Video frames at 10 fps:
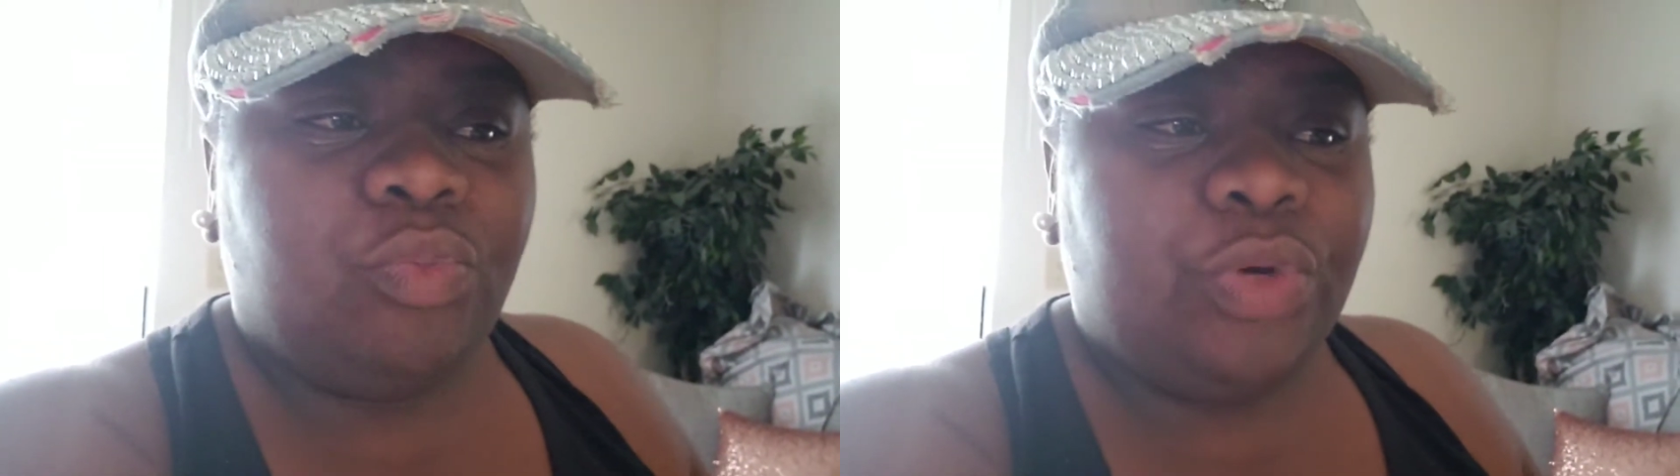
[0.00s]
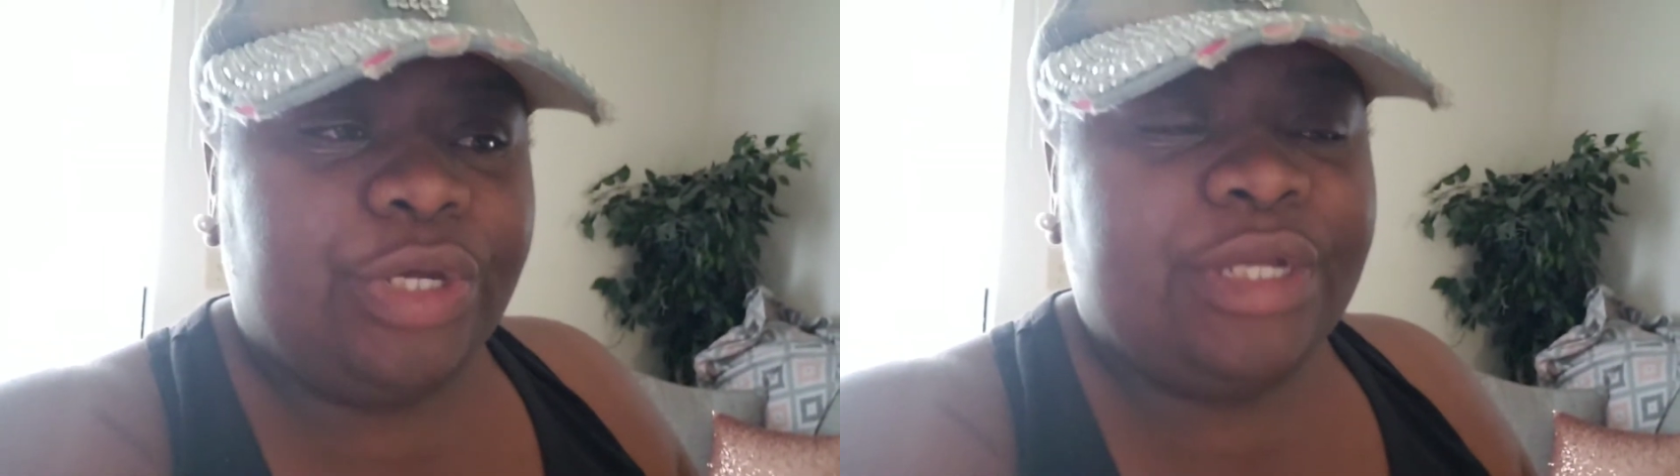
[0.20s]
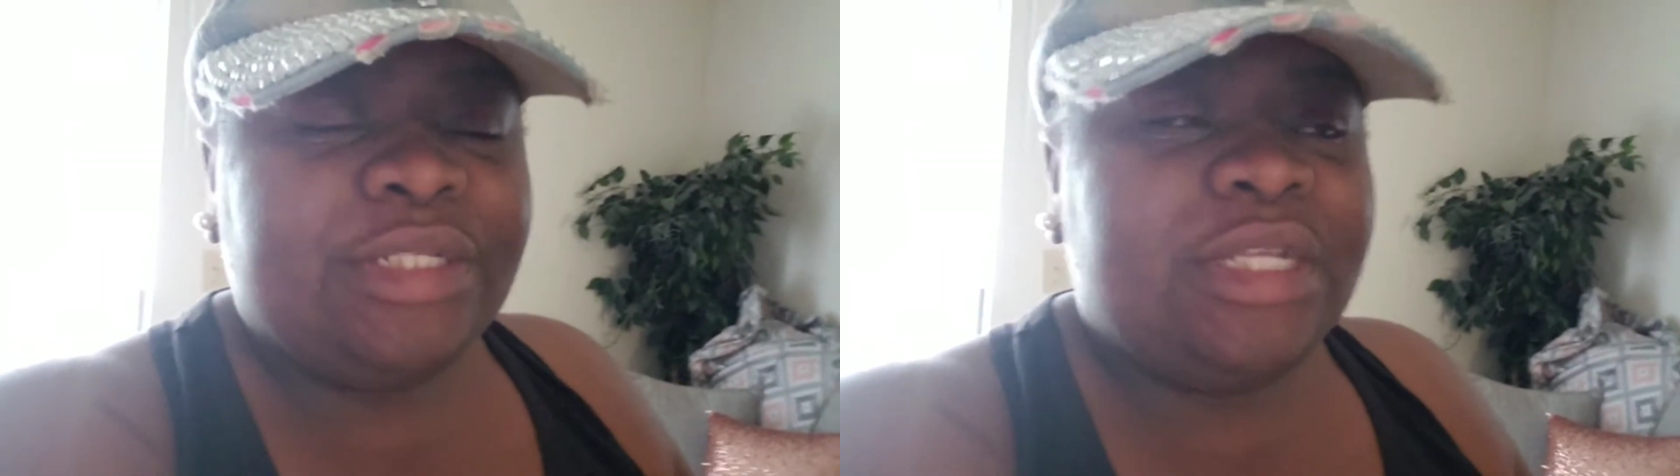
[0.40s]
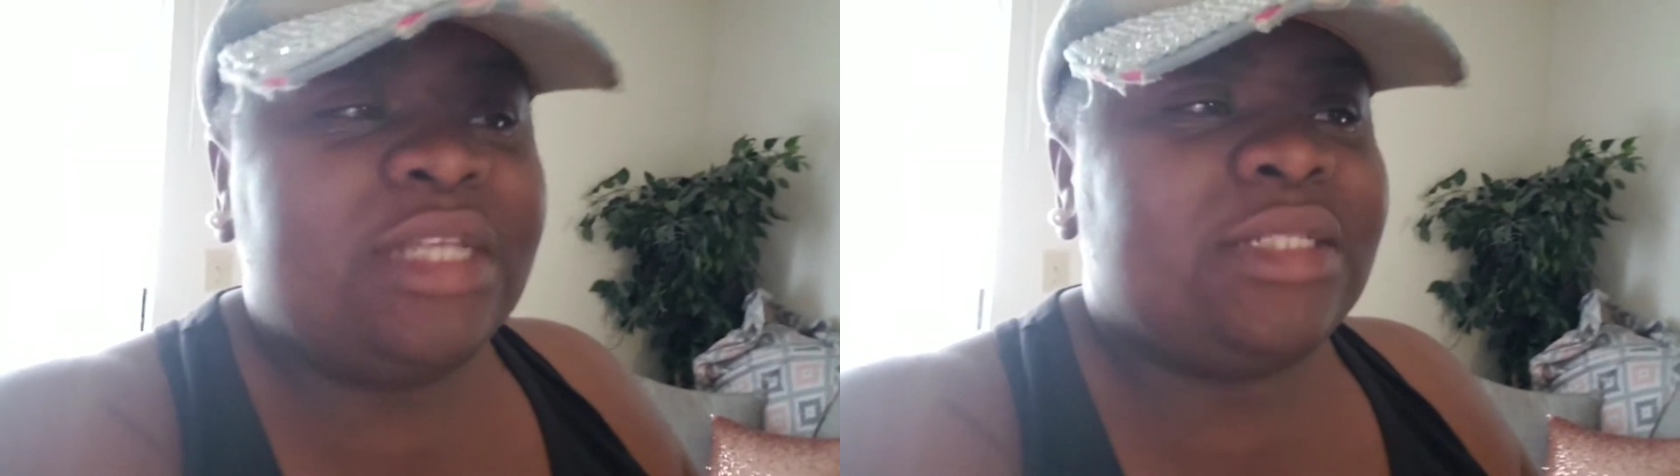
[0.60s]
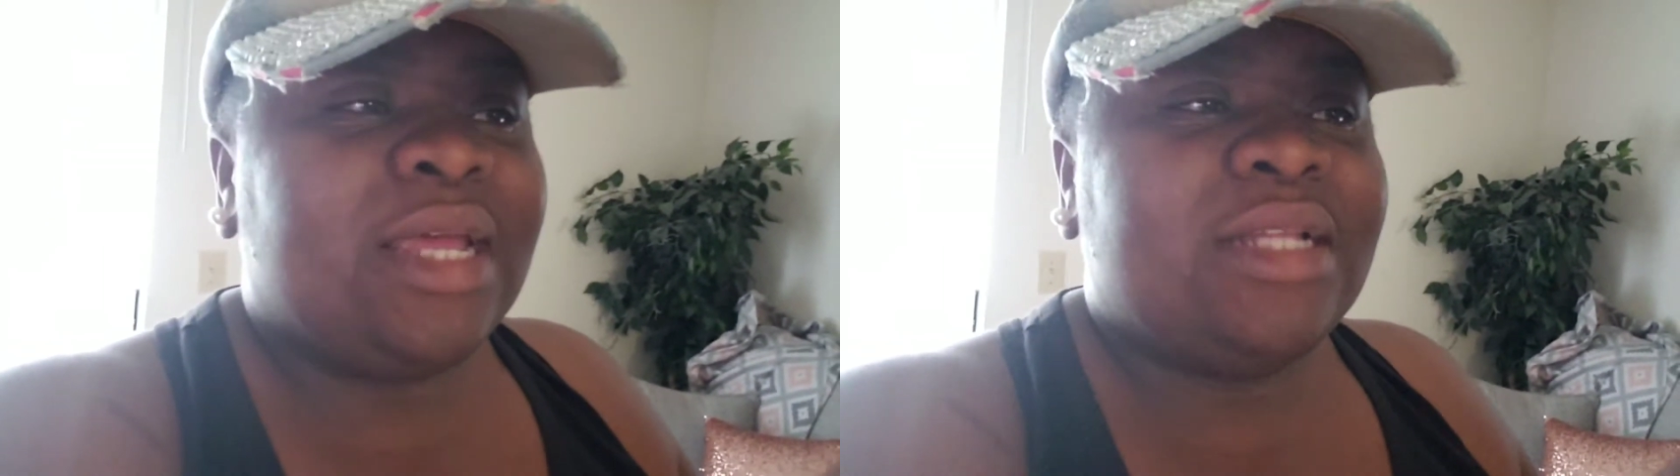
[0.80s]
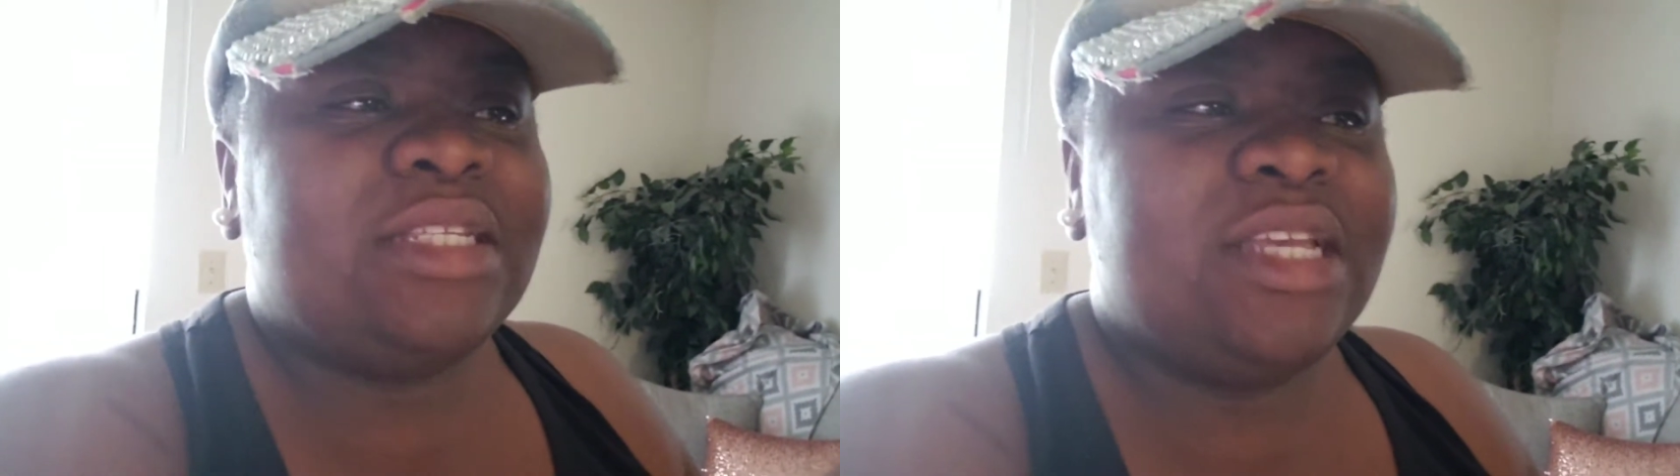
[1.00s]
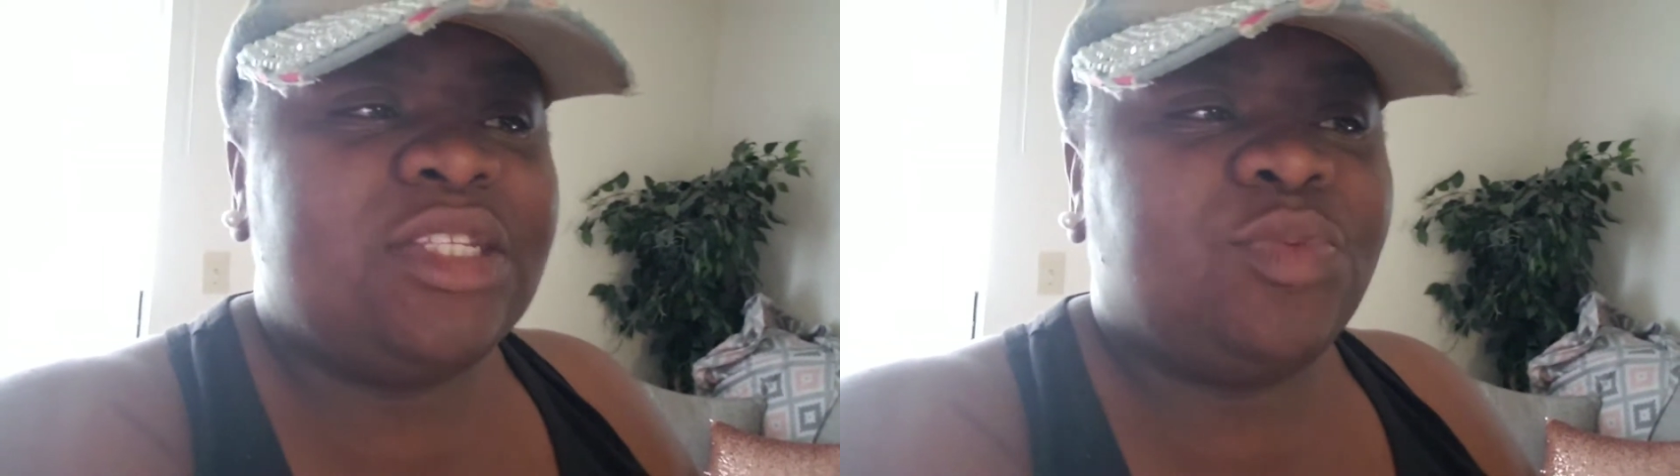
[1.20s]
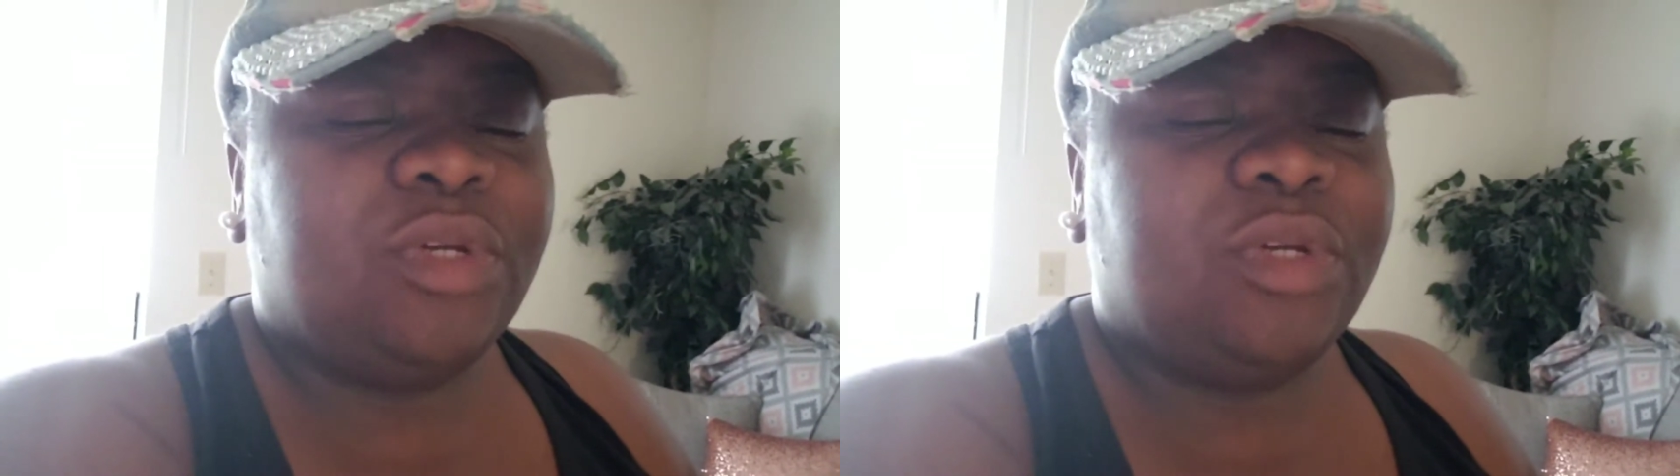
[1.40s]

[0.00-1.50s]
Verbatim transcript: run it's like a test